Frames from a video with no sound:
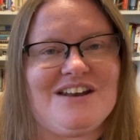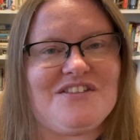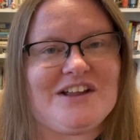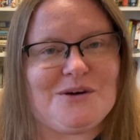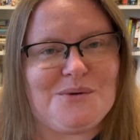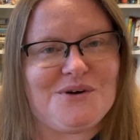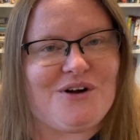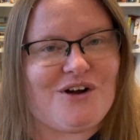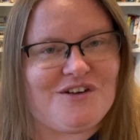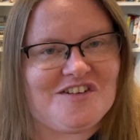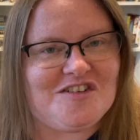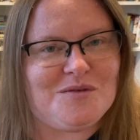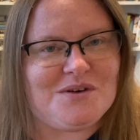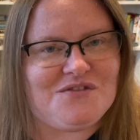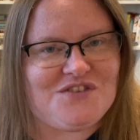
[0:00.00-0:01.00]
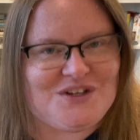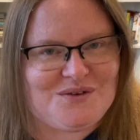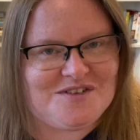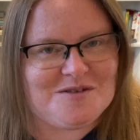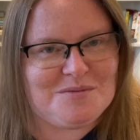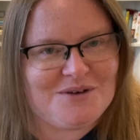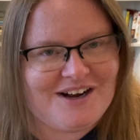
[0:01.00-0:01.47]
there were also a few
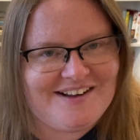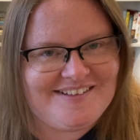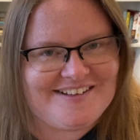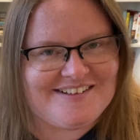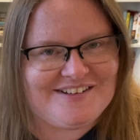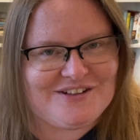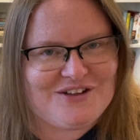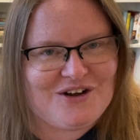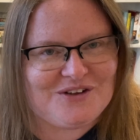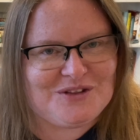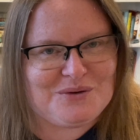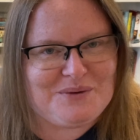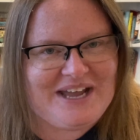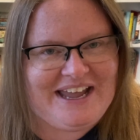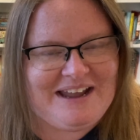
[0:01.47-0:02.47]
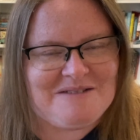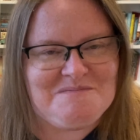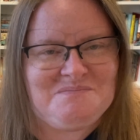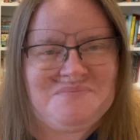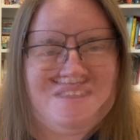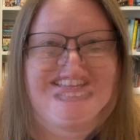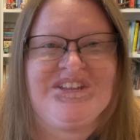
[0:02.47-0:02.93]
surprises along the way.
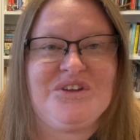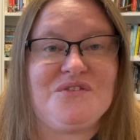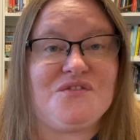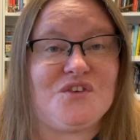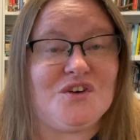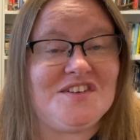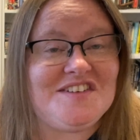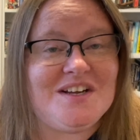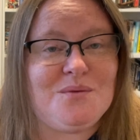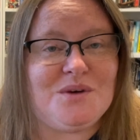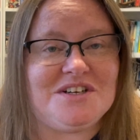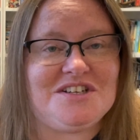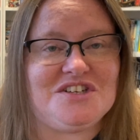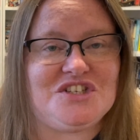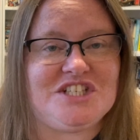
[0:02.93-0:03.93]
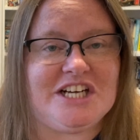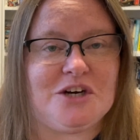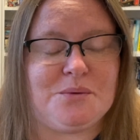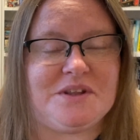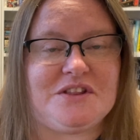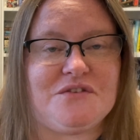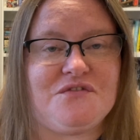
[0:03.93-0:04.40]
First, I want to share
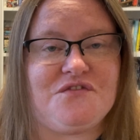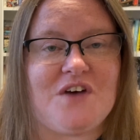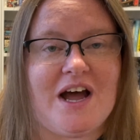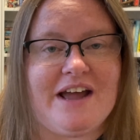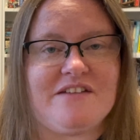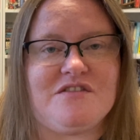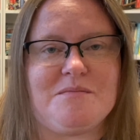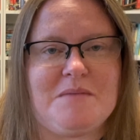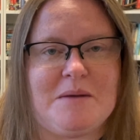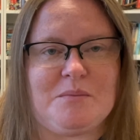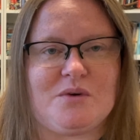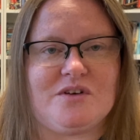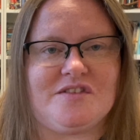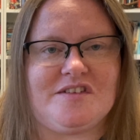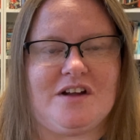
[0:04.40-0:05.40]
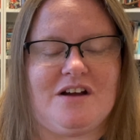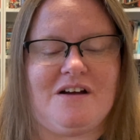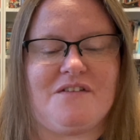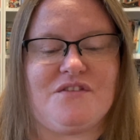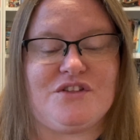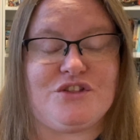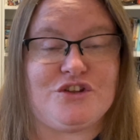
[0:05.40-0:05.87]
what the five members
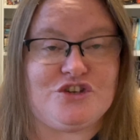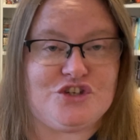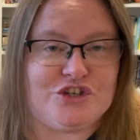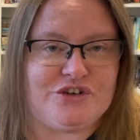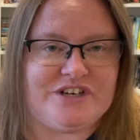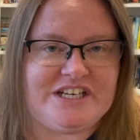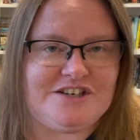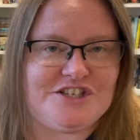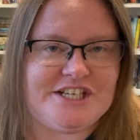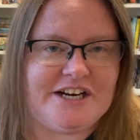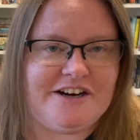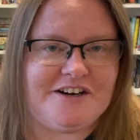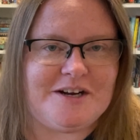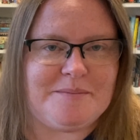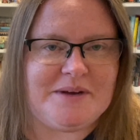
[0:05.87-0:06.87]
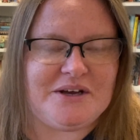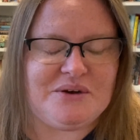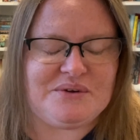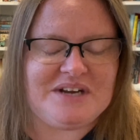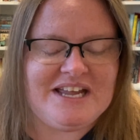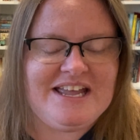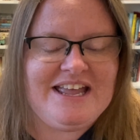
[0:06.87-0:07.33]
of the jury shared
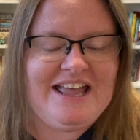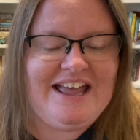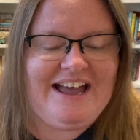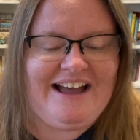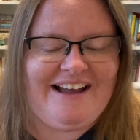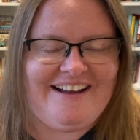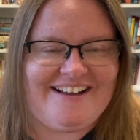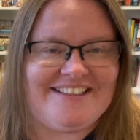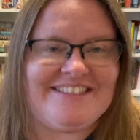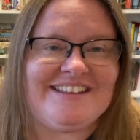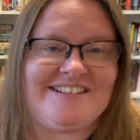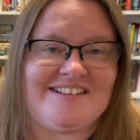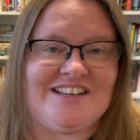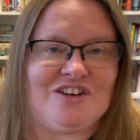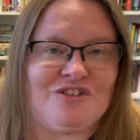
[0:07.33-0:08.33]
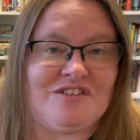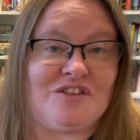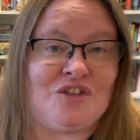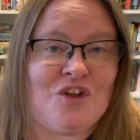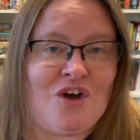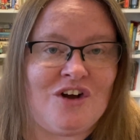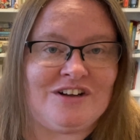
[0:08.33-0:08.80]
about uh, this year's
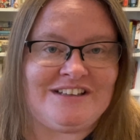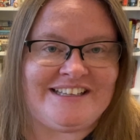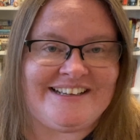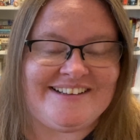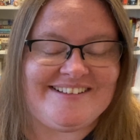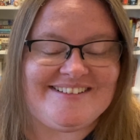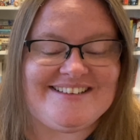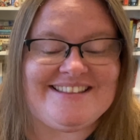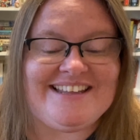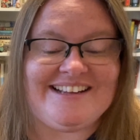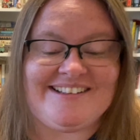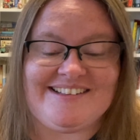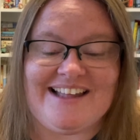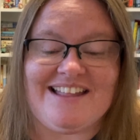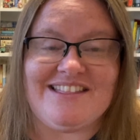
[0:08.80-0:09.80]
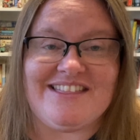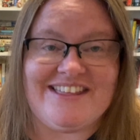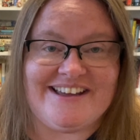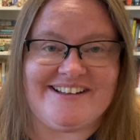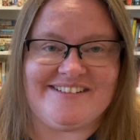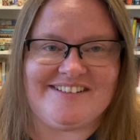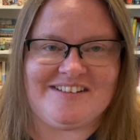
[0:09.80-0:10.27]
long list. They said
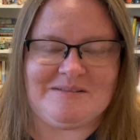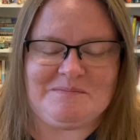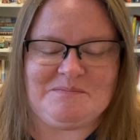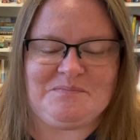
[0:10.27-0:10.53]
this